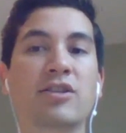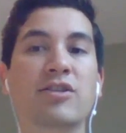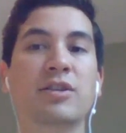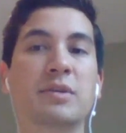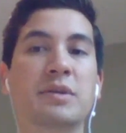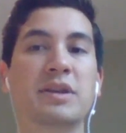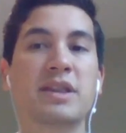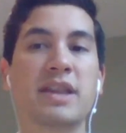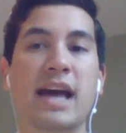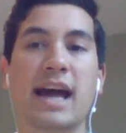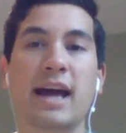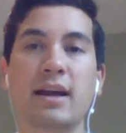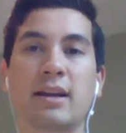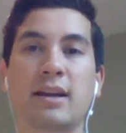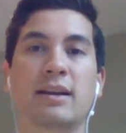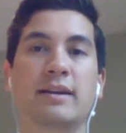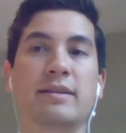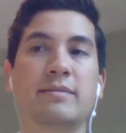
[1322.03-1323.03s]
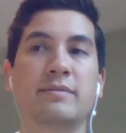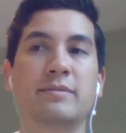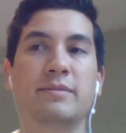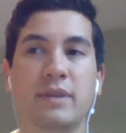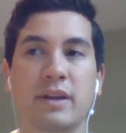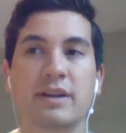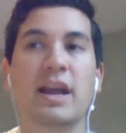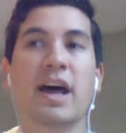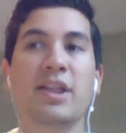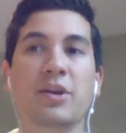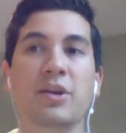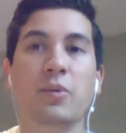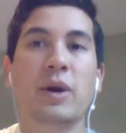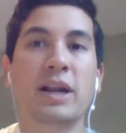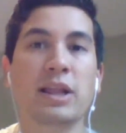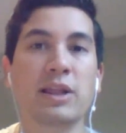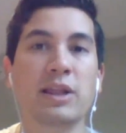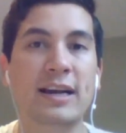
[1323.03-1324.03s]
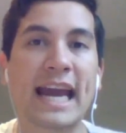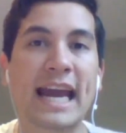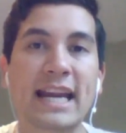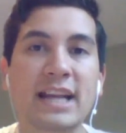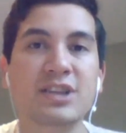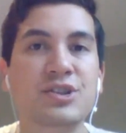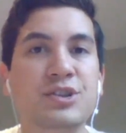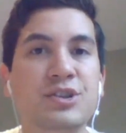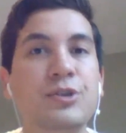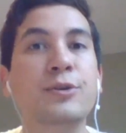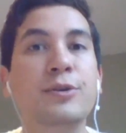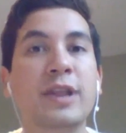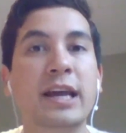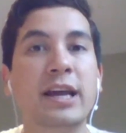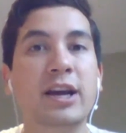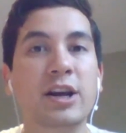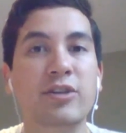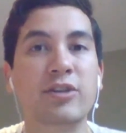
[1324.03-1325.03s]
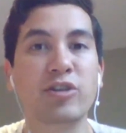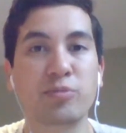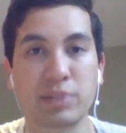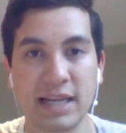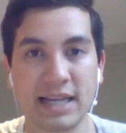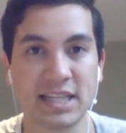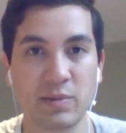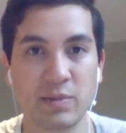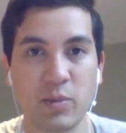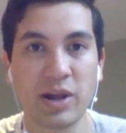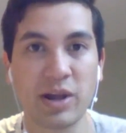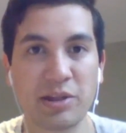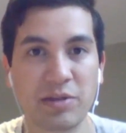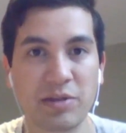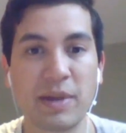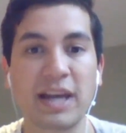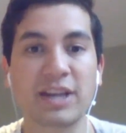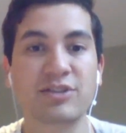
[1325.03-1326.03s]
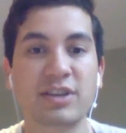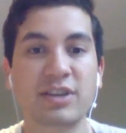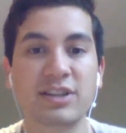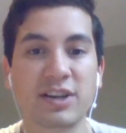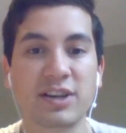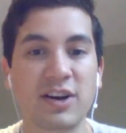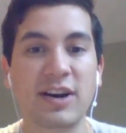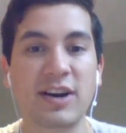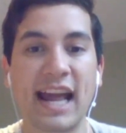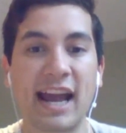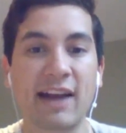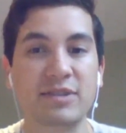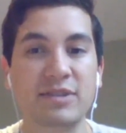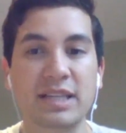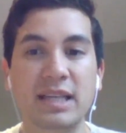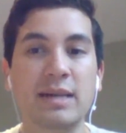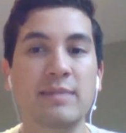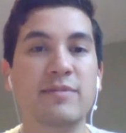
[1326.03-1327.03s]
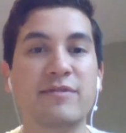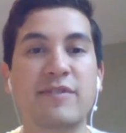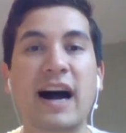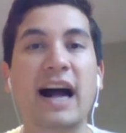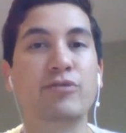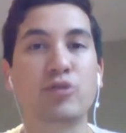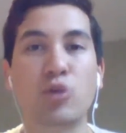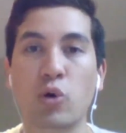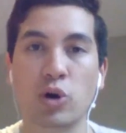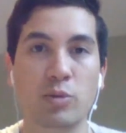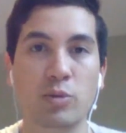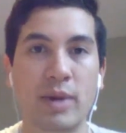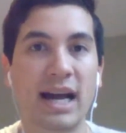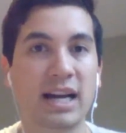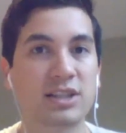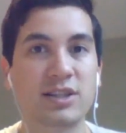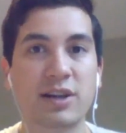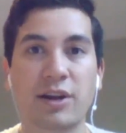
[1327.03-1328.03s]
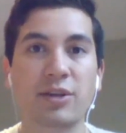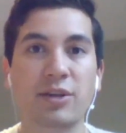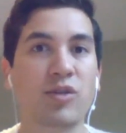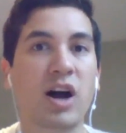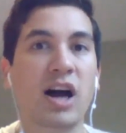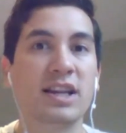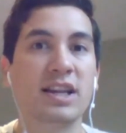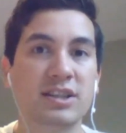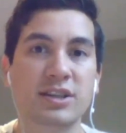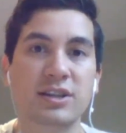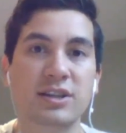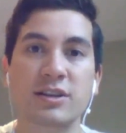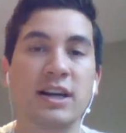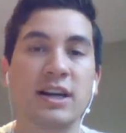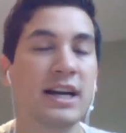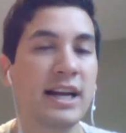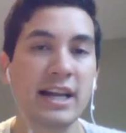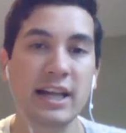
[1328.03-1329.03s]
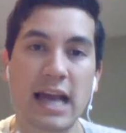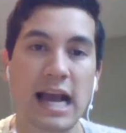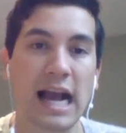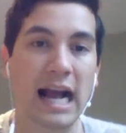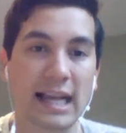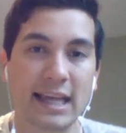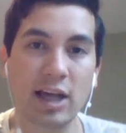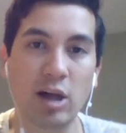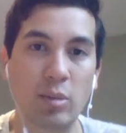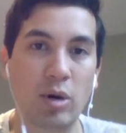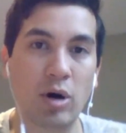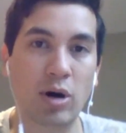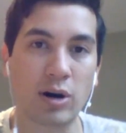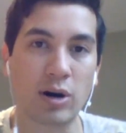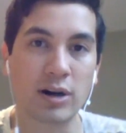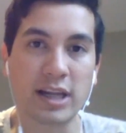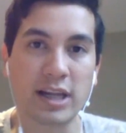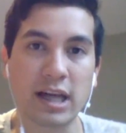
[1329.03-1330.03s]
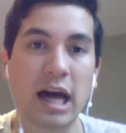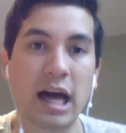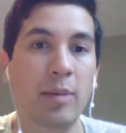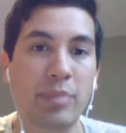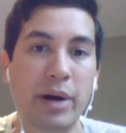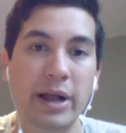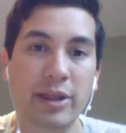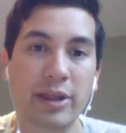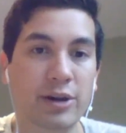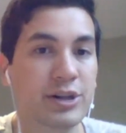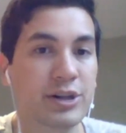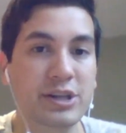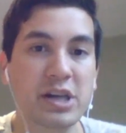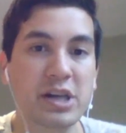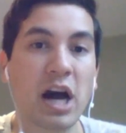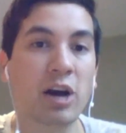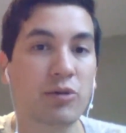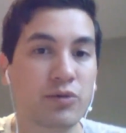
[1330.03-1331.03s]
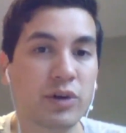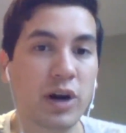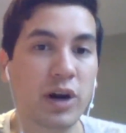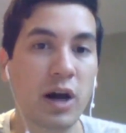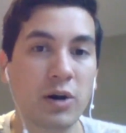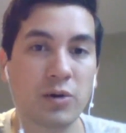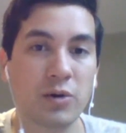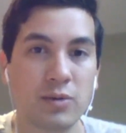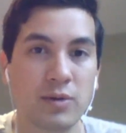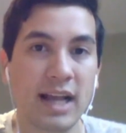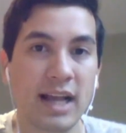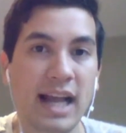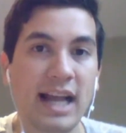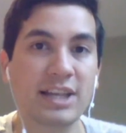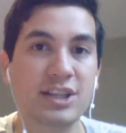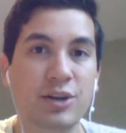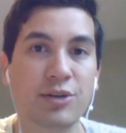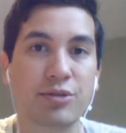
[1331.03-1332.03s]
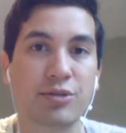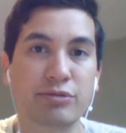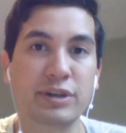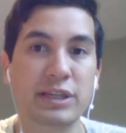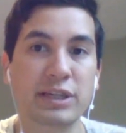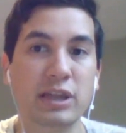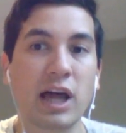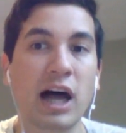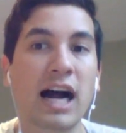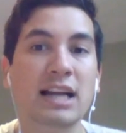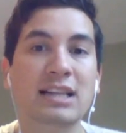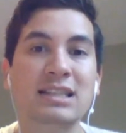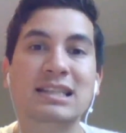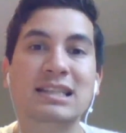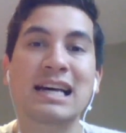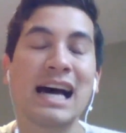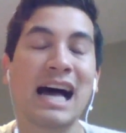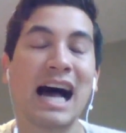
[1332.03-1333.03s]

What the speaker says: agree with that. And another way to look at it is, who are they going to replace him with? The Patriots are going to have to keep 5 cornerbacks on the roster. You got Gilmore, you got Butler, you got Rowe as your 3 locks.